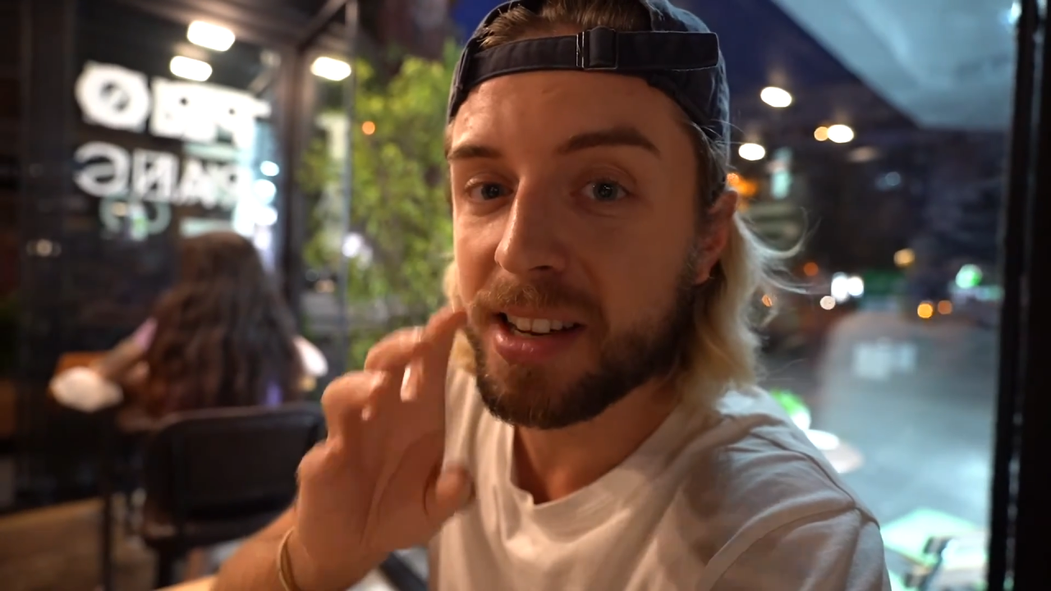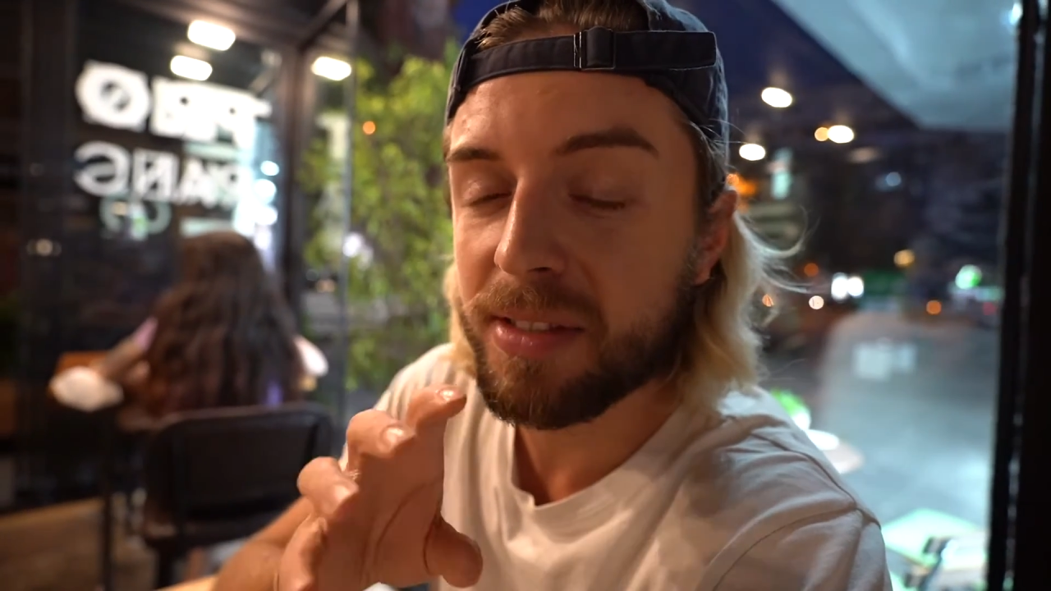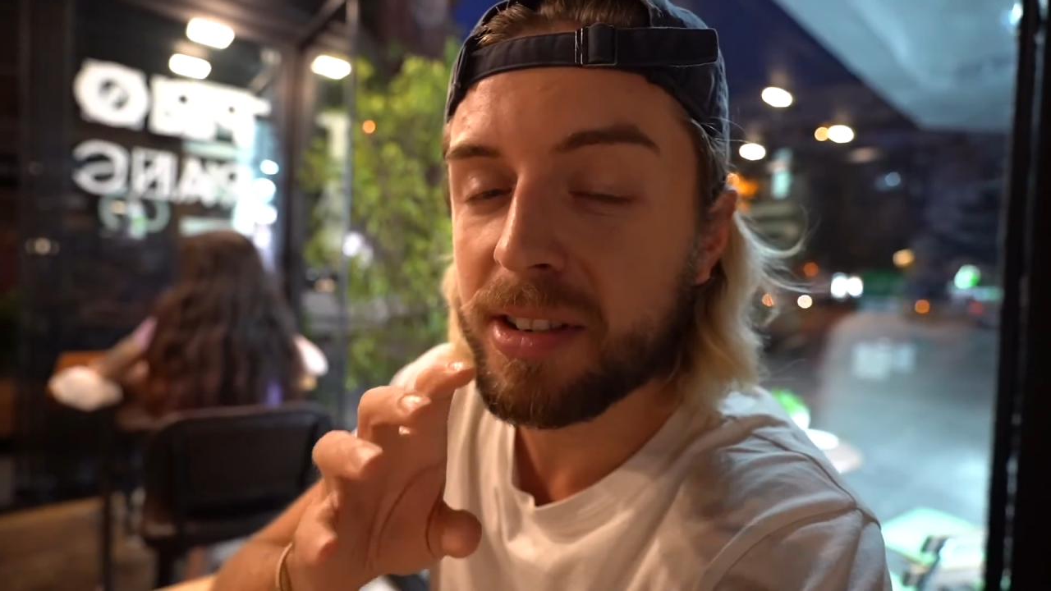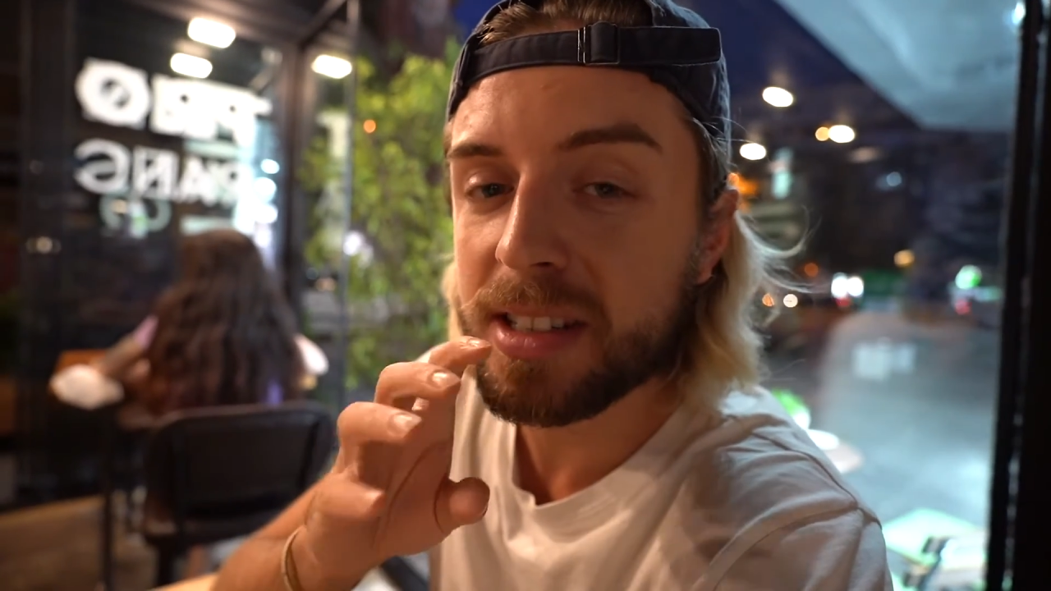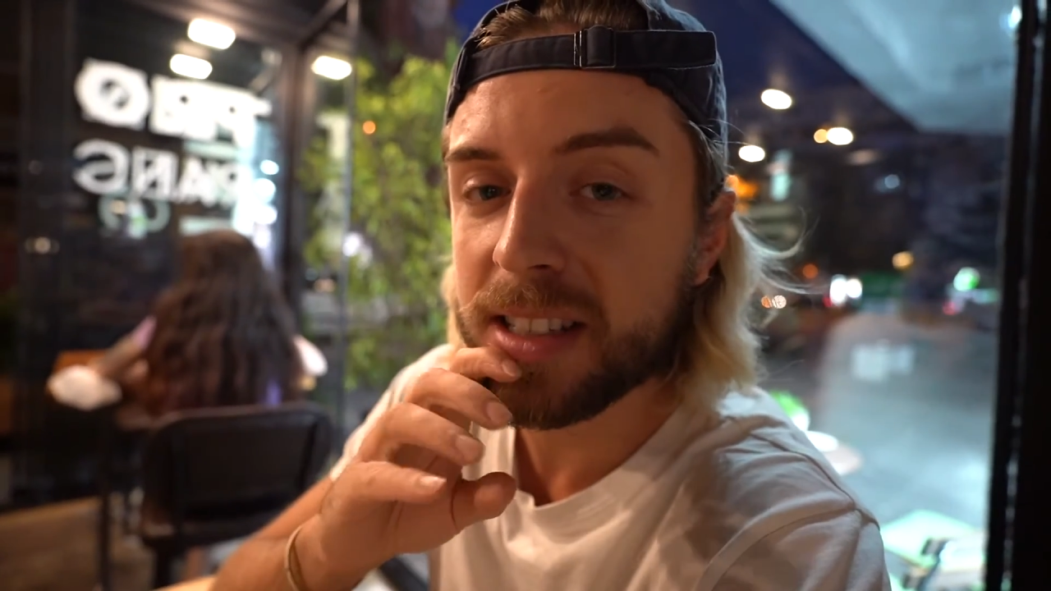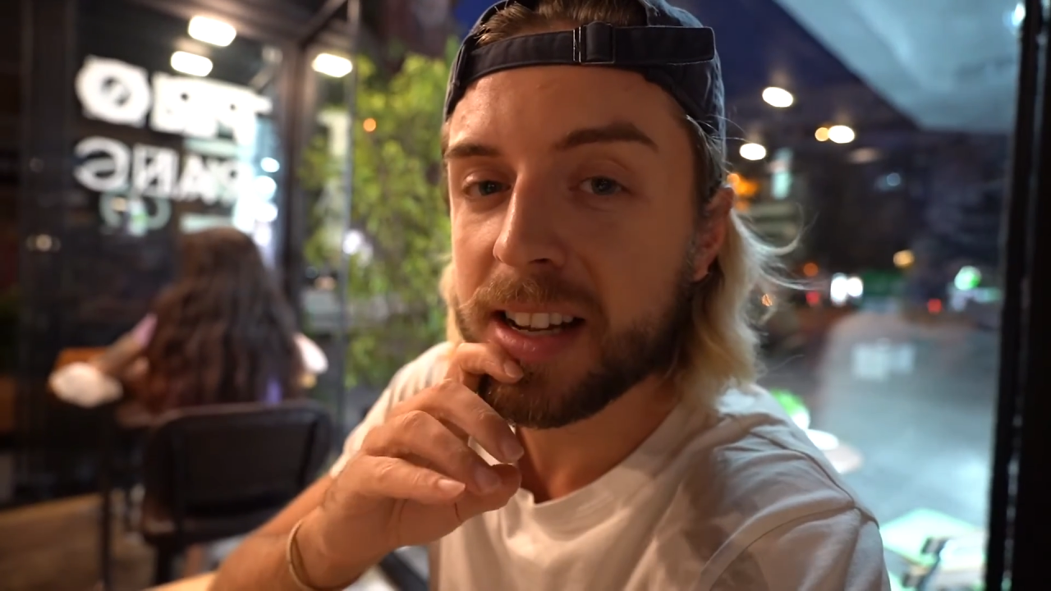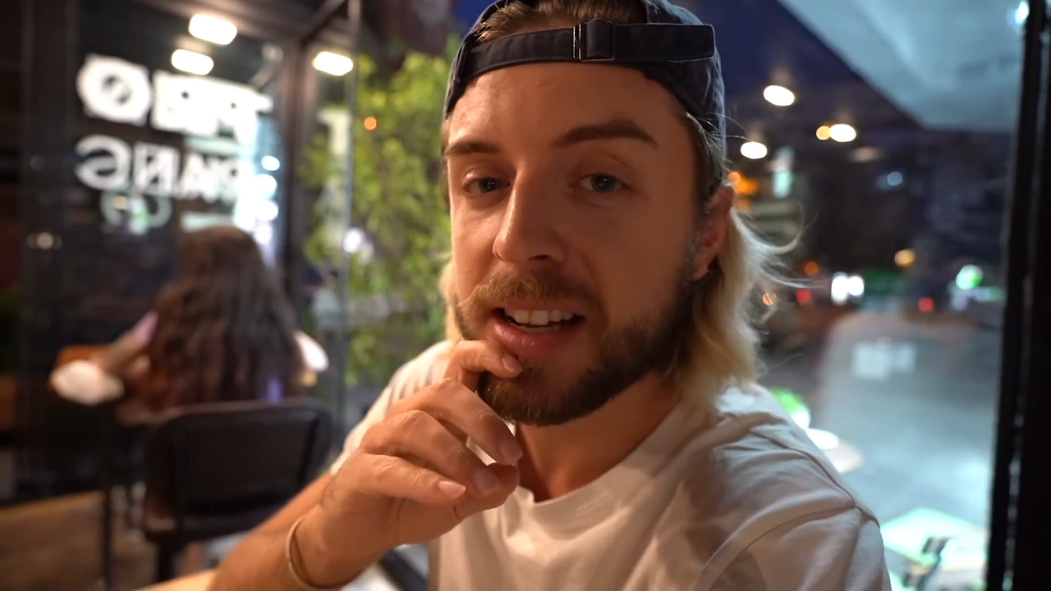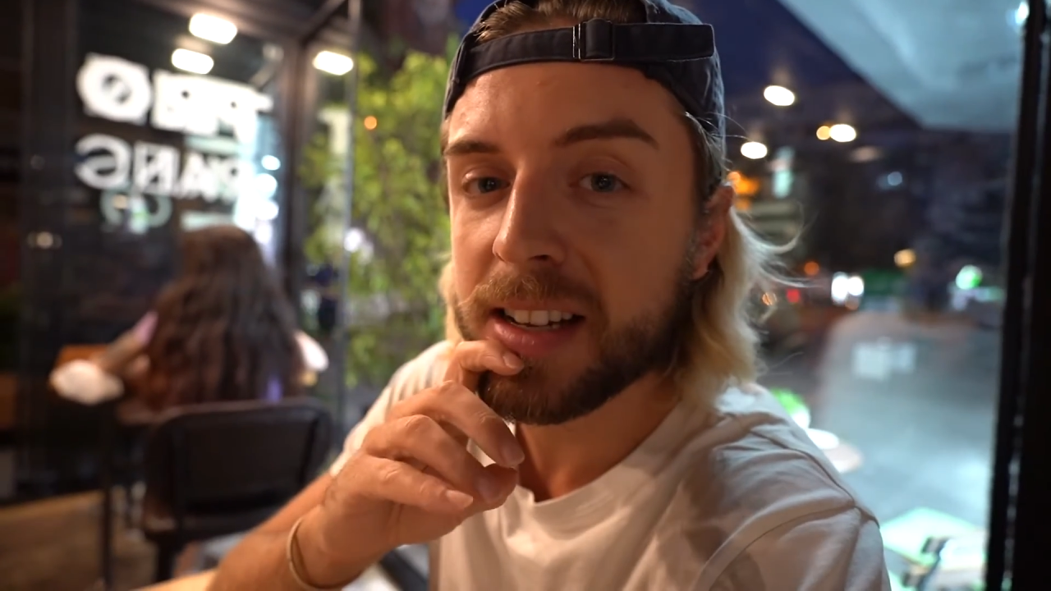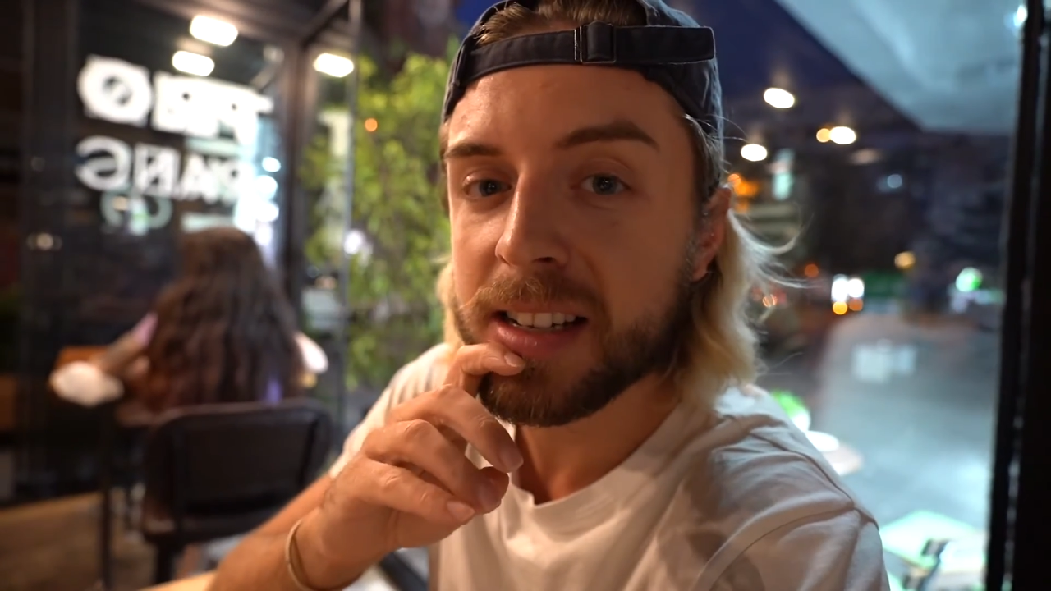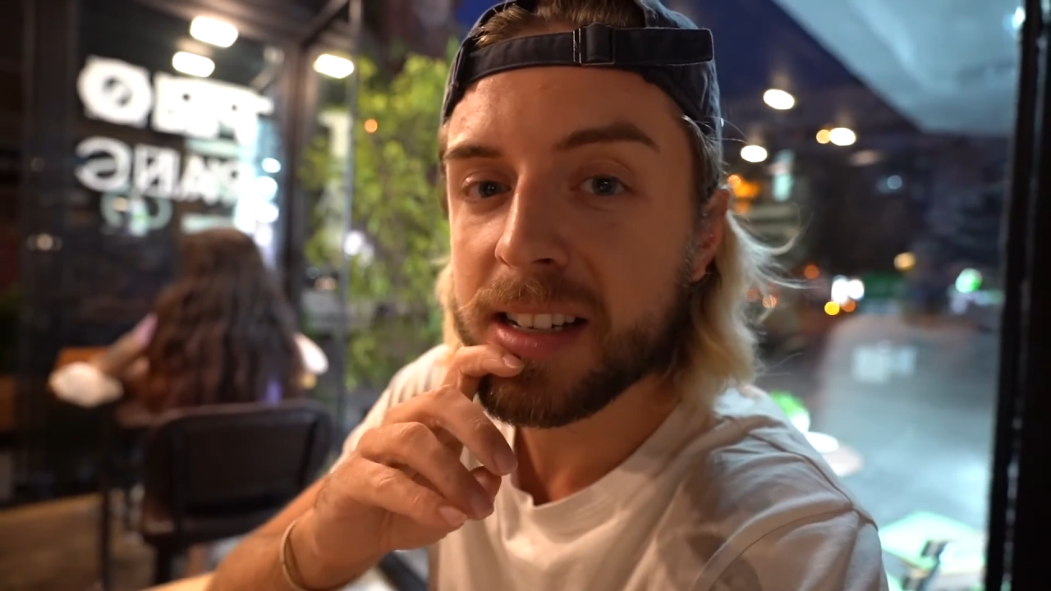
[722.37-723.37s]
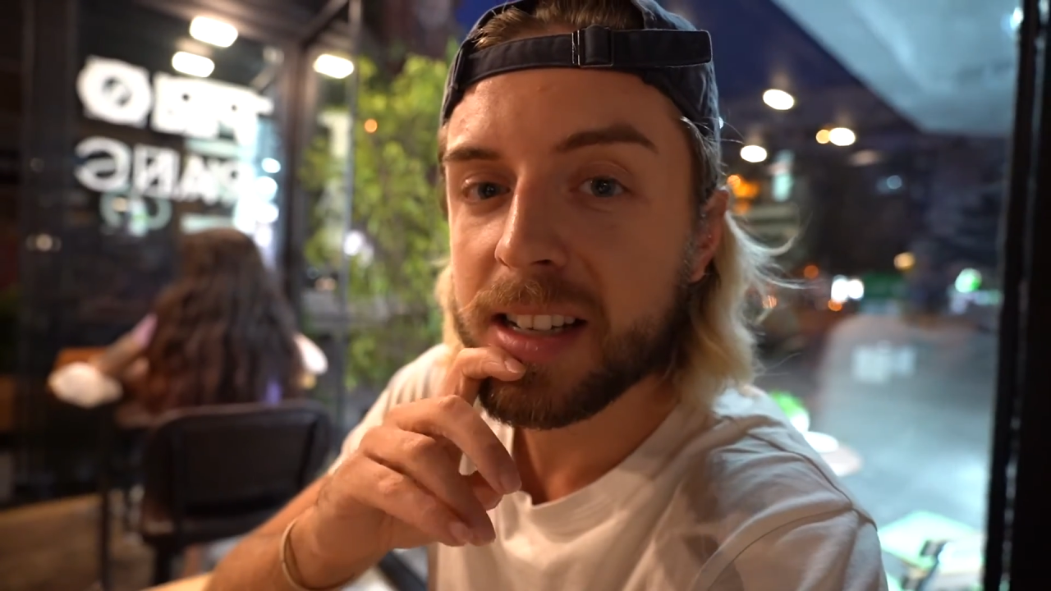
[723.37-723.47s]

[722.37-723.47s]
different today.